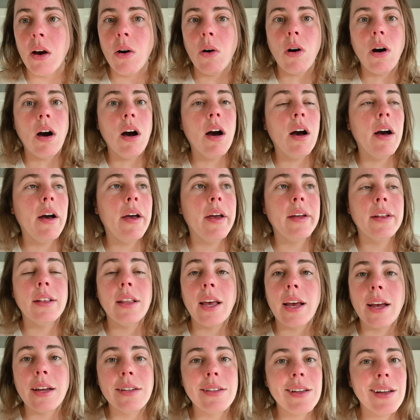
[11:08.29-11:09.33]

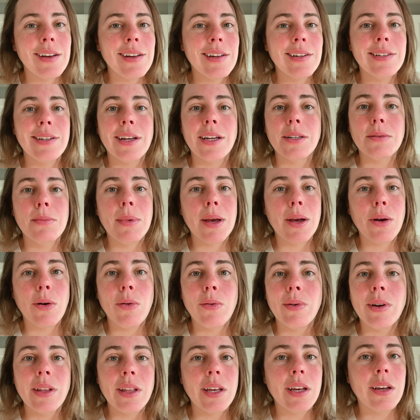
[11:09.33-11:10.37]
Like I said, it does make a
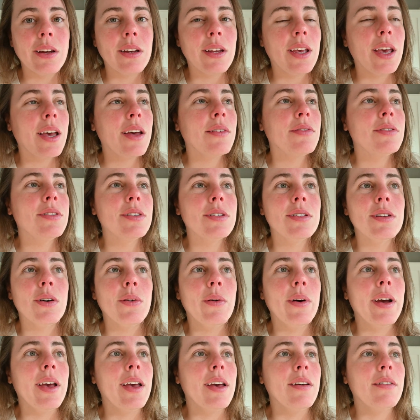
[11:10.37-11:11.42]
really good gift.
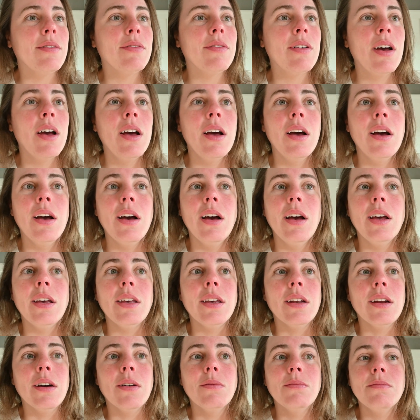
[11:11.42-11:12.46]
So if, you
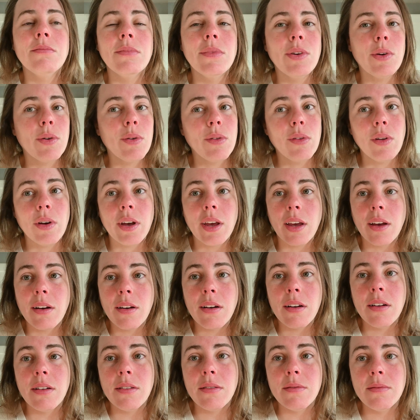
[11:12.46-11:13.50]
know, you're looking,
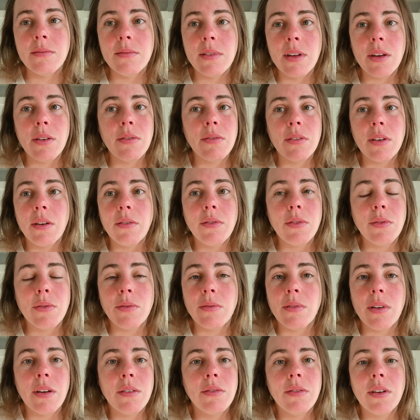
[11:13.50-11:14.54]

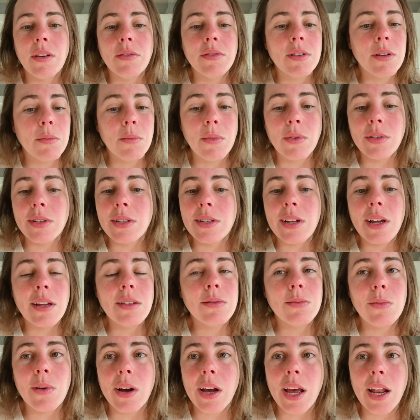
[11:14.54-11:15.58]
if someone says,
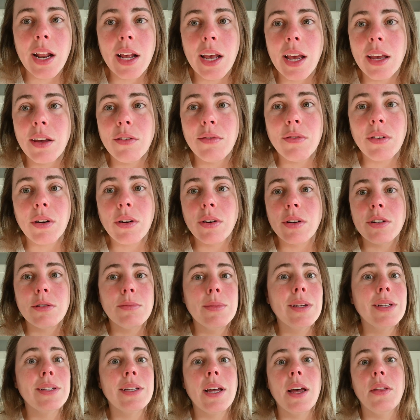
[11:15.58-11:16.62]
what can I get you for
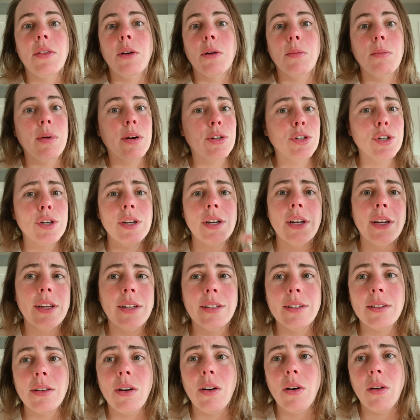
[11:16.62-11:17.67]
Christmas, and their budget
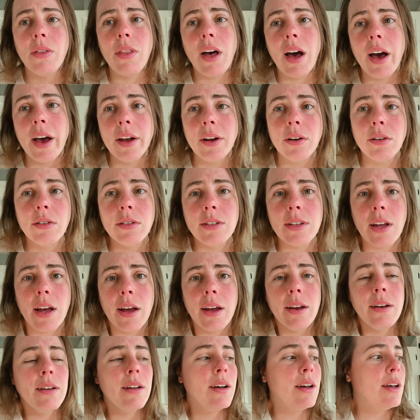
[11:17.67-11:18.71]
is on the higher
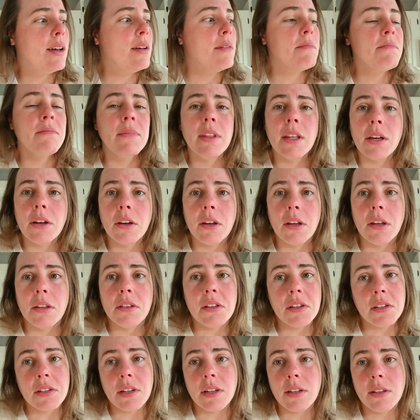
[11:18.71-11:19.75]
side,
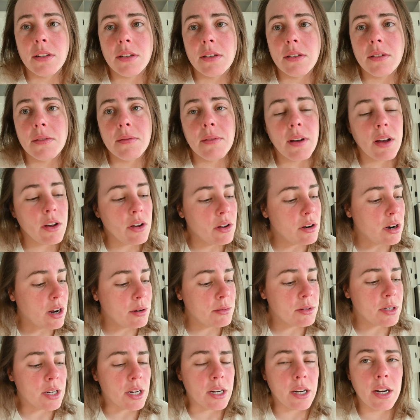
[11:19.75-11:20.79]
this is a good
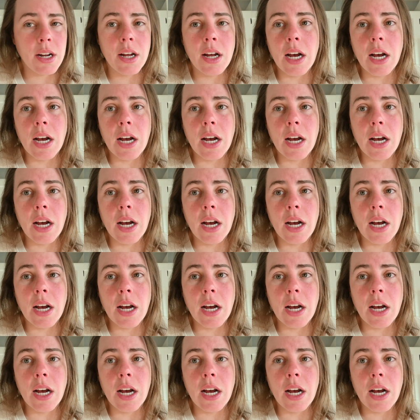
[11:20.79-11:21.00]
option.